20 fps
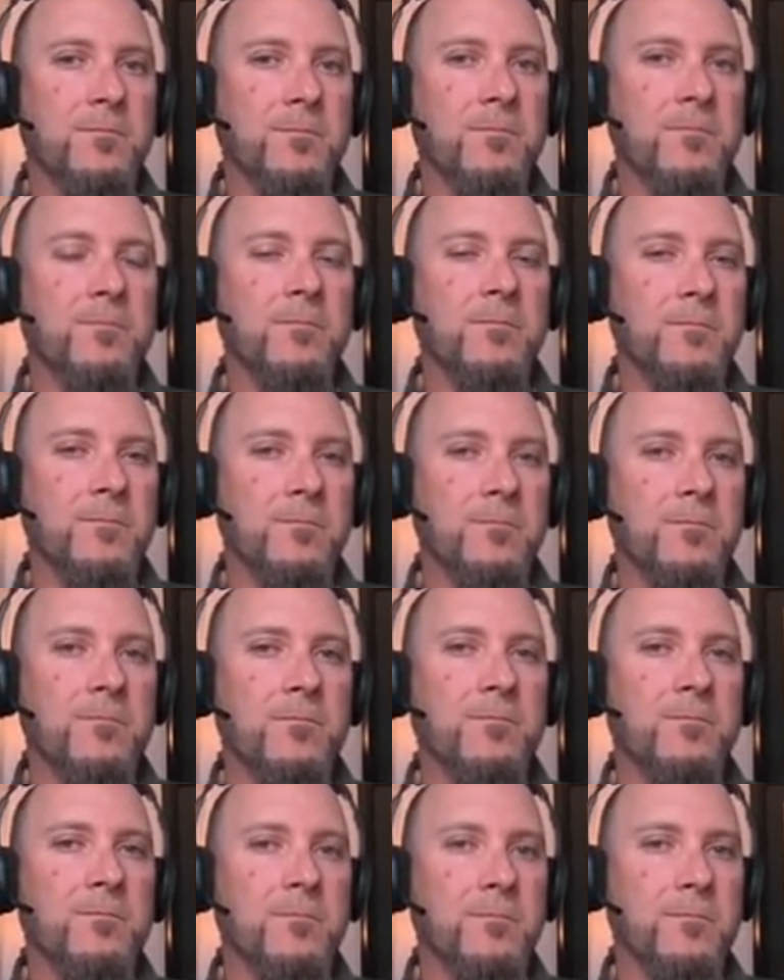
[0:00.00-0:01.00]

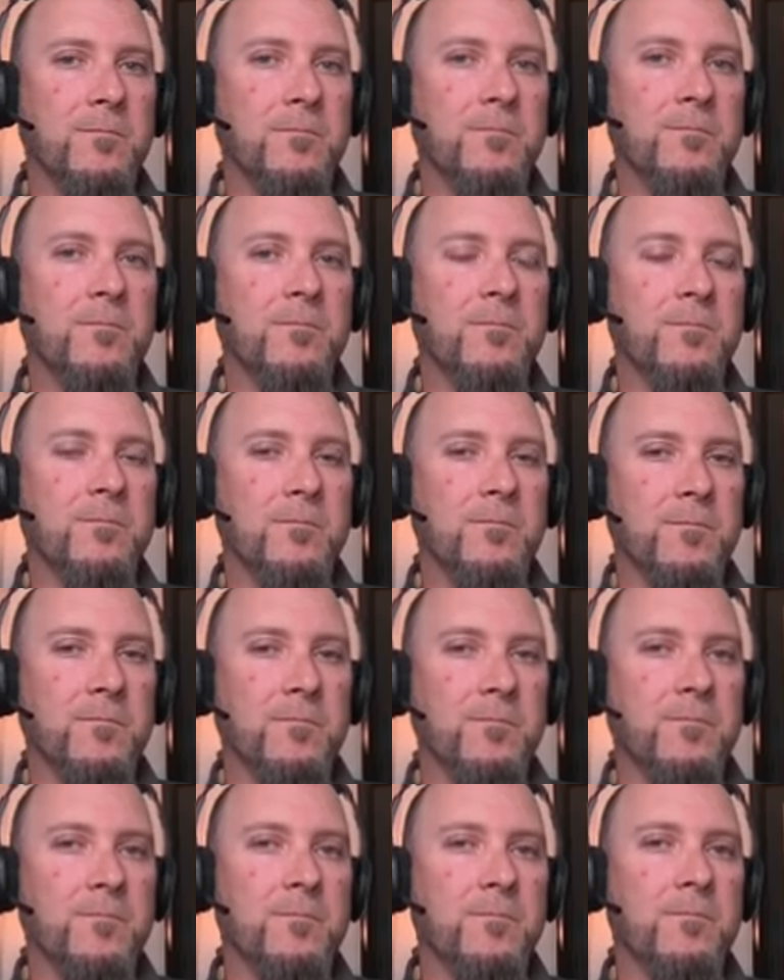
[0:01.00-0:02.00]

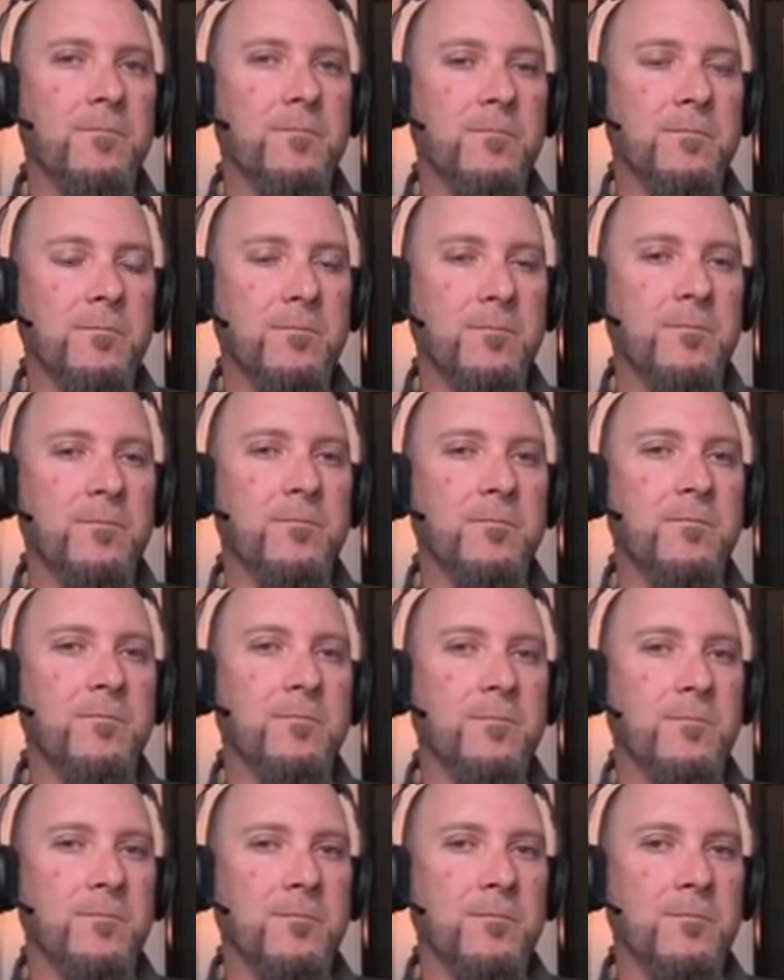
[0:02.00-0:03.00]

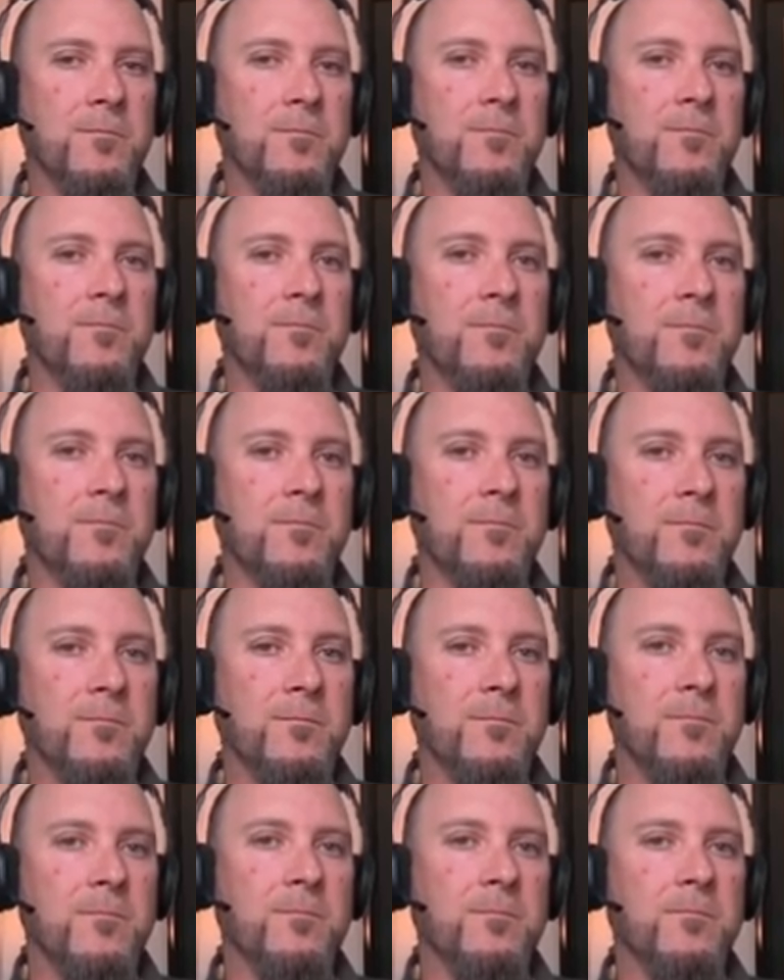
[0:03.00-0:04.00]

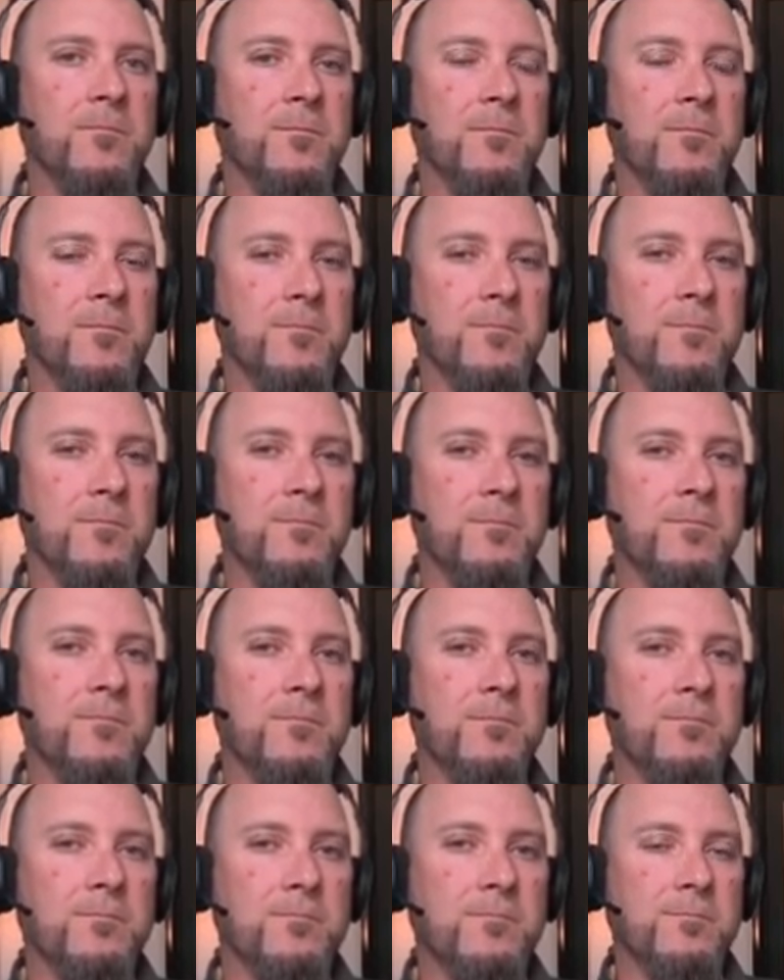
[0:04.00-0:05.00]

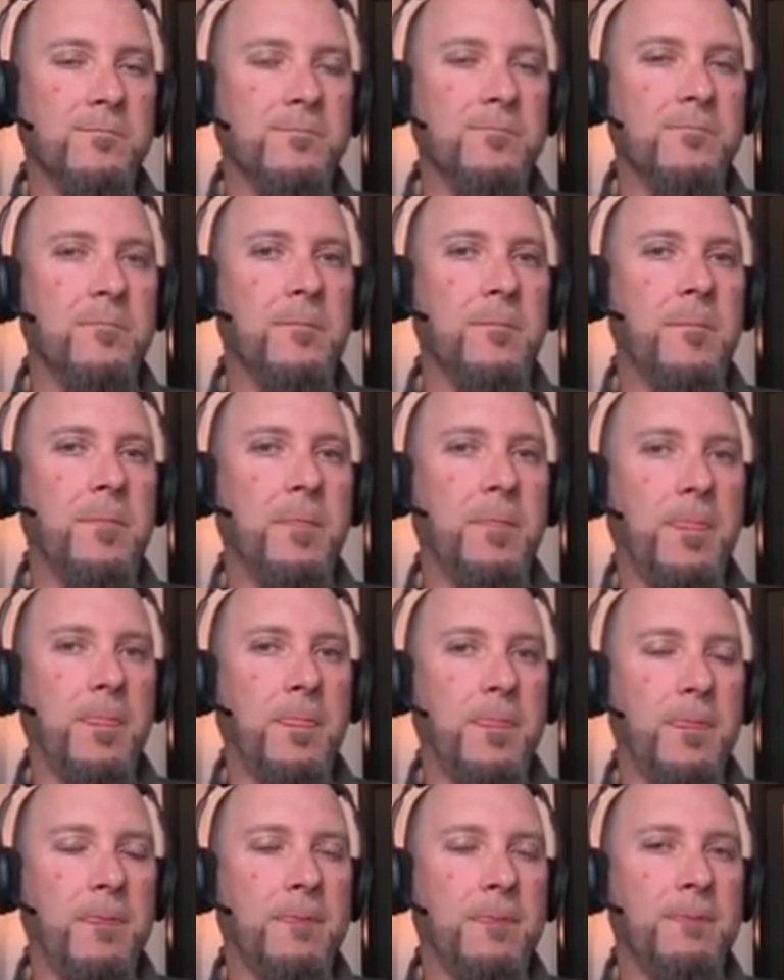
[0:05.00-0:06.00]
No words are spoken by the person on screen.